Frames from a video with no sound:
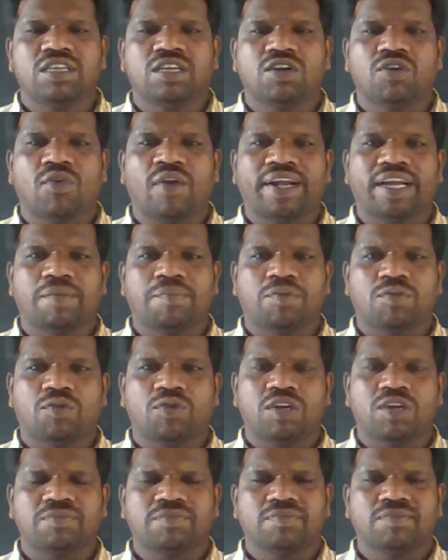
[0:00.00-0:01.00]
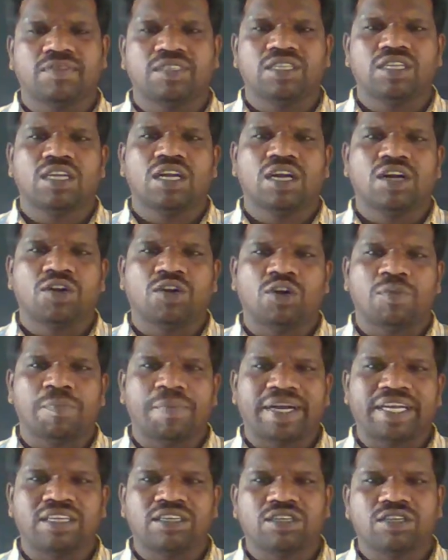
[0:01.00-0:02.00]
write a program to
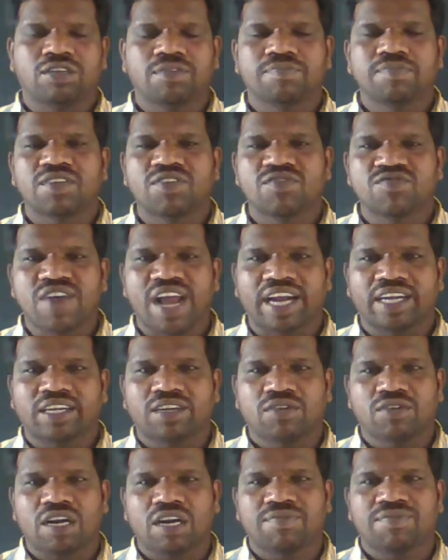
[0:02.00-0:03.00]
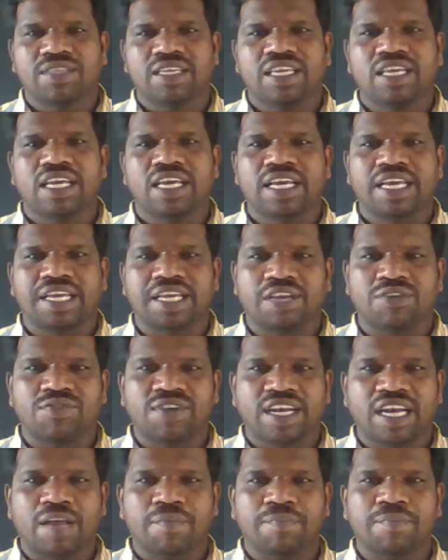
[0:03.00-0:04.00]
print factorial of the
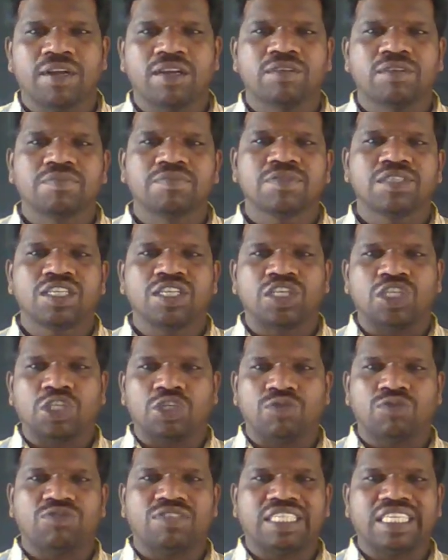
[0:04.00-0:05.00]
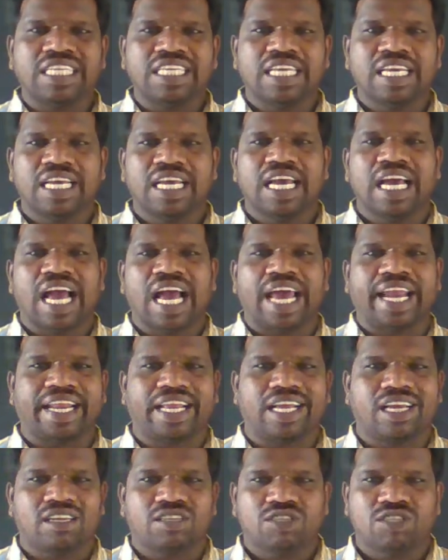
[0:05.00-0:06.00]
given number using a
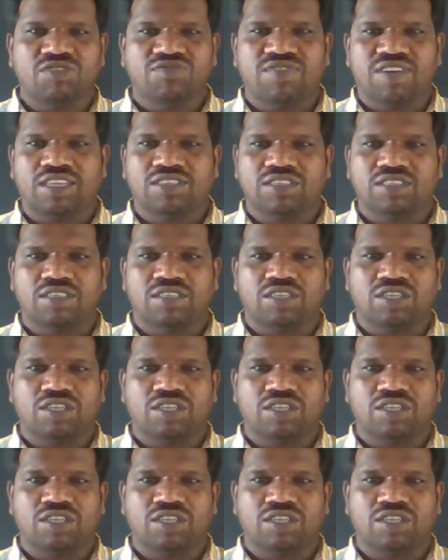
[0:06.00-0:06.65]
recursive function.